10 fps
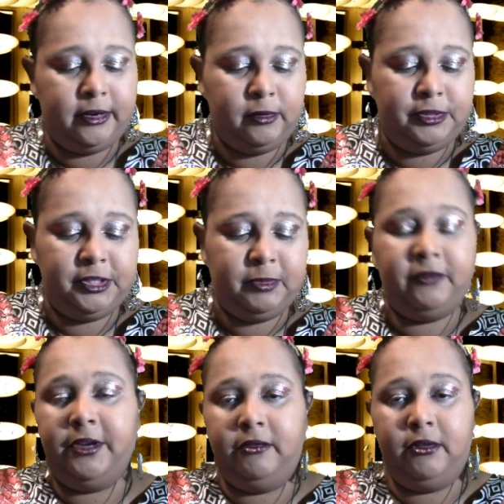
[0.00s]
which is my
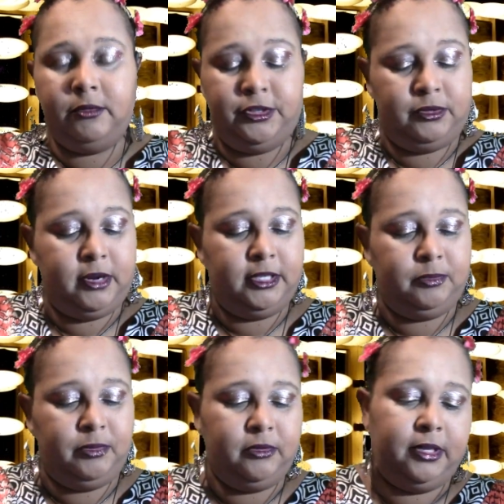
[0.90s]
favorite, which is why it's
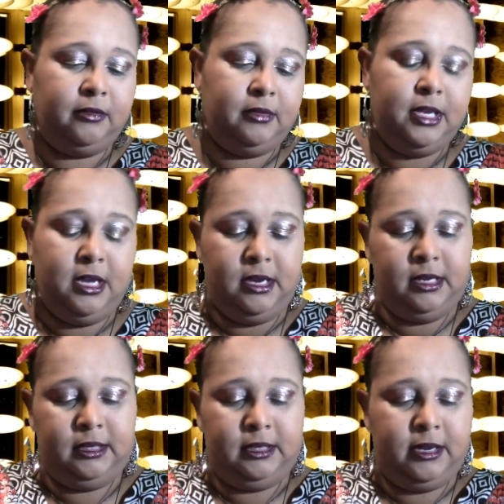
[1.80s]
broken,
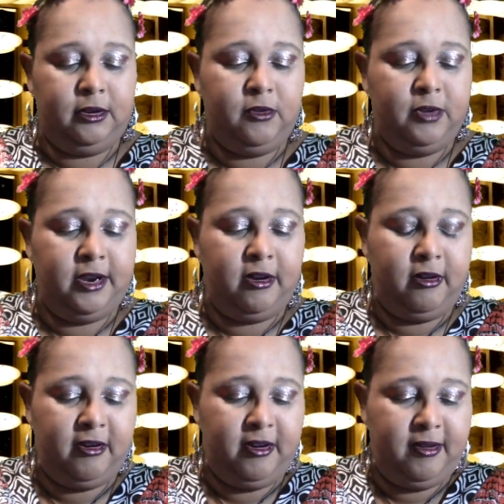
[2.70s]
because I go in hard.